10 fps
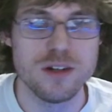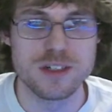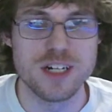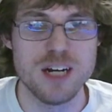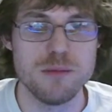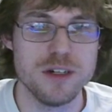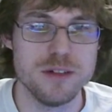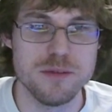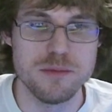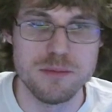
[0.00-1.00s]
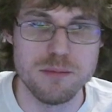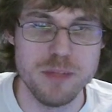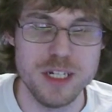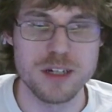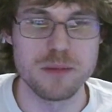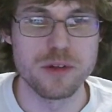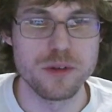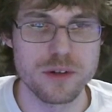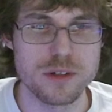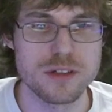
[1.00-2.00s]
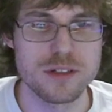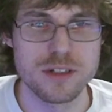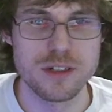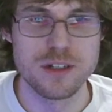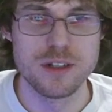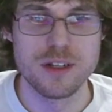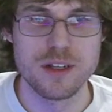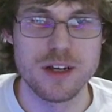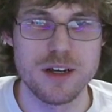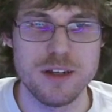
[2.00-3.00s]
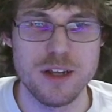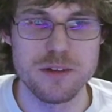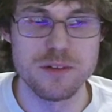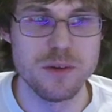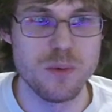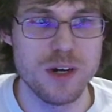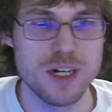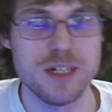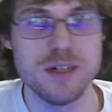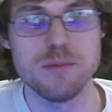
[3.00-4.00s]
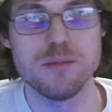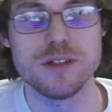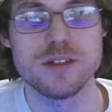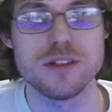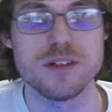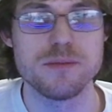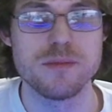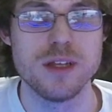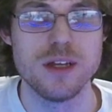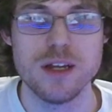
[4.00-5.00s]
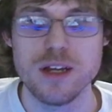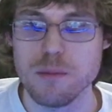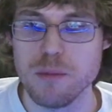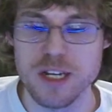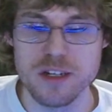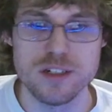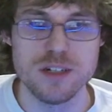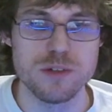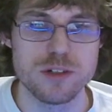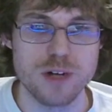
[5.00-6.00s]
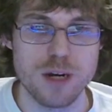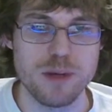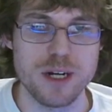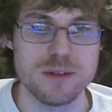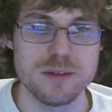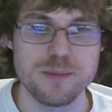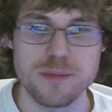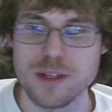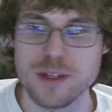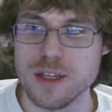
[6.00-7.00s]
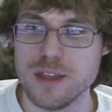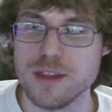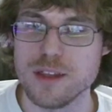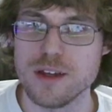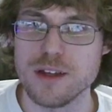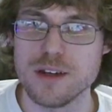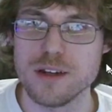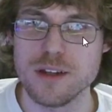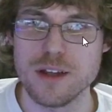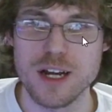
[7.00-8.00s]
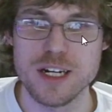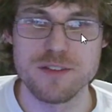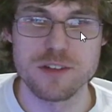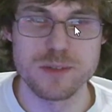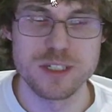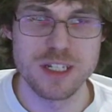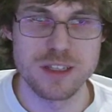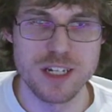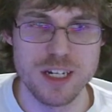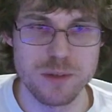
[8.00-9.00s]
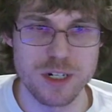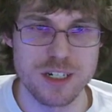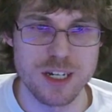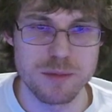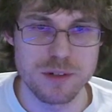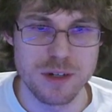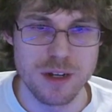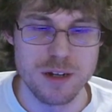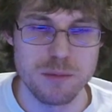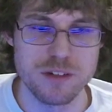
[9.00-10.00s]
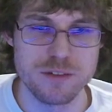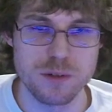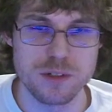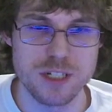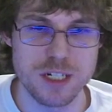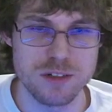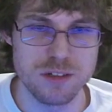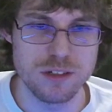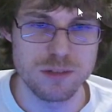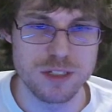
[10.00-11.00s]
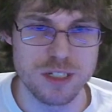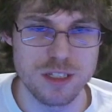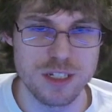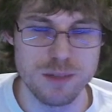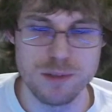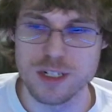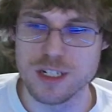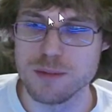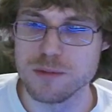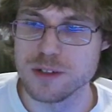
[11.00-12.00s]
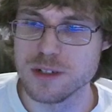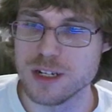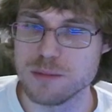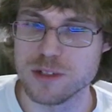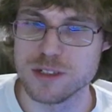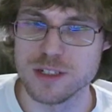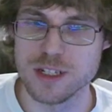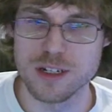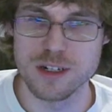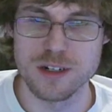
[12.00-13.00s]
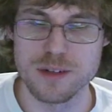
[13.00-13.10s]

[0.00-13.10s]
time on many computers. I don't know why, but my internet would drop out and then I'd have to reset the network adapter. But of course, I couldn't just reset the network adapter. I'd press like I